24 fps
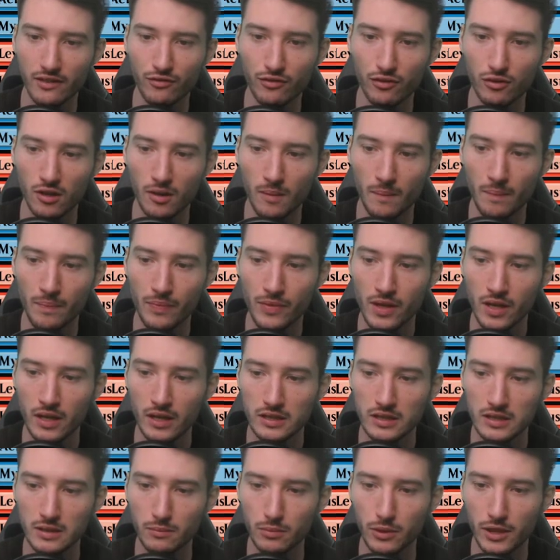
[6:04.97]
for.
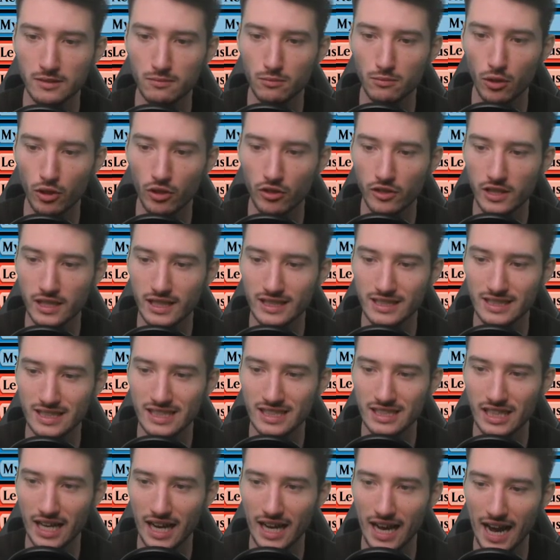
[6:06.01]
So Brazen Borrower as
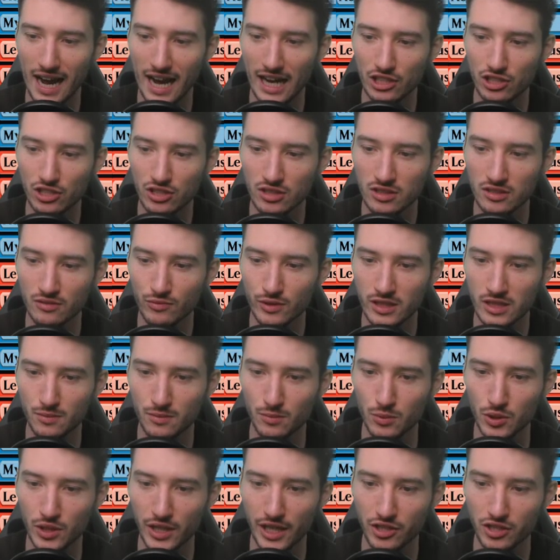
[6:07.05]
interaction, Witness
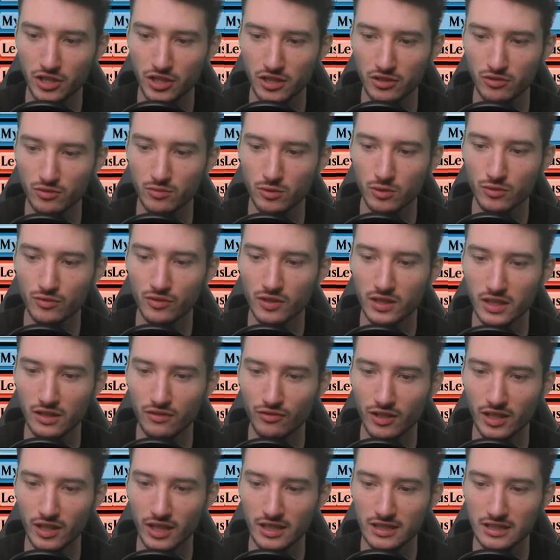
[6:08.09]
Protection as removal,
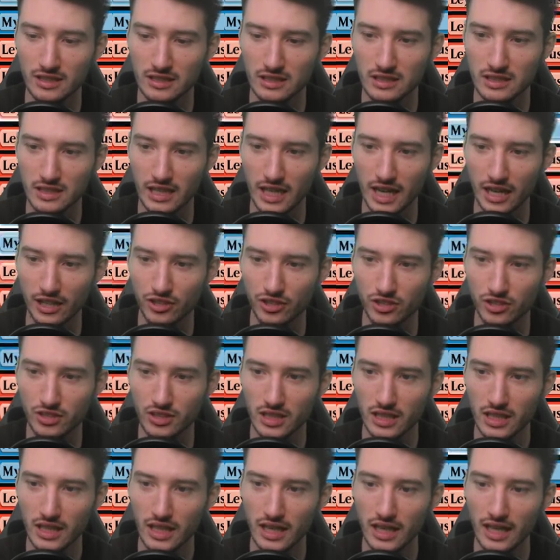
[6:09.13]
Aether Gust as interaction.
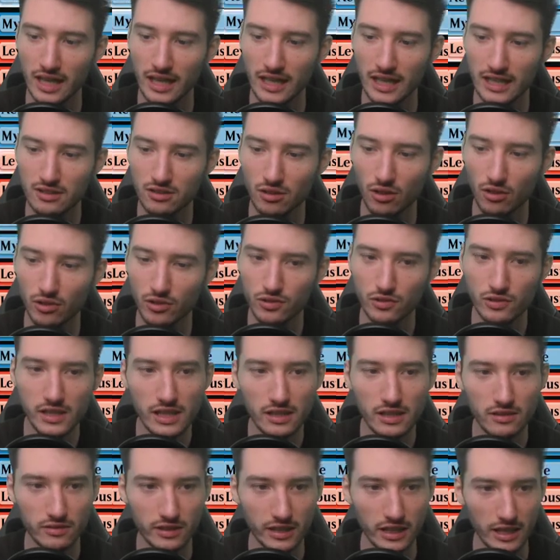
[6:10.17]
And that's all you
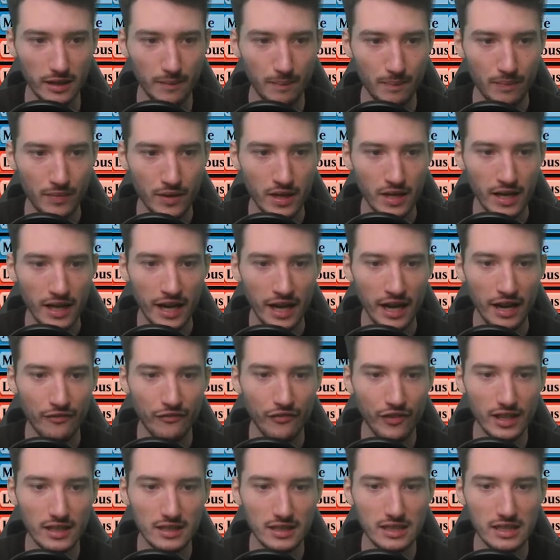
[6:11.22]
need, really. And I
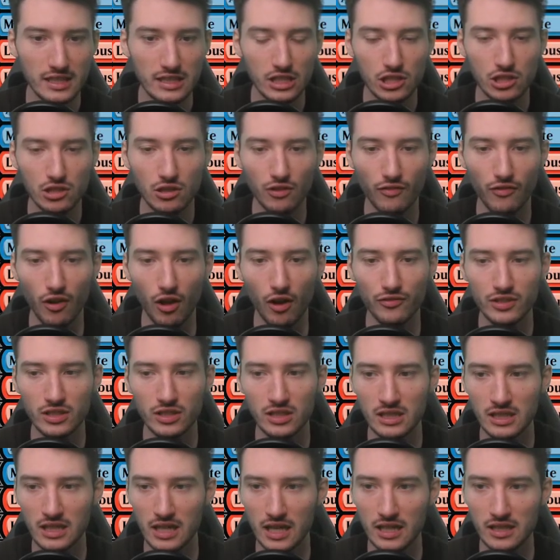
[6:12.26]
think the addition of Lofty
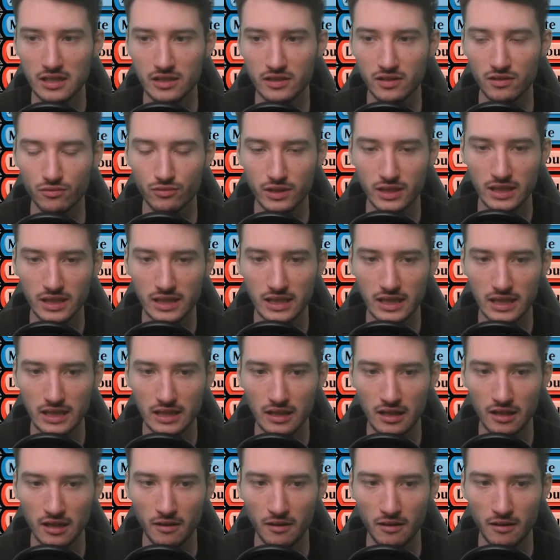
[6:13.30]
Denial is a really